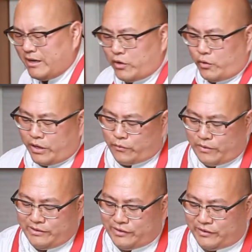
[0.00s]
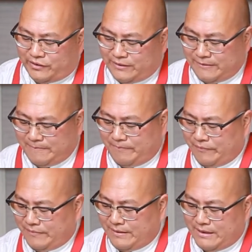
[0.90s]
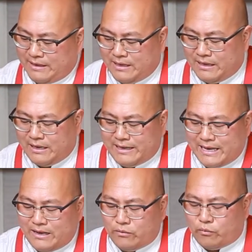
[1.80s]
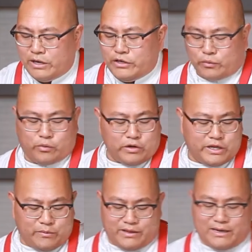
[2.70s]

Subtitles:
a quick rinse. Again, when you're working with a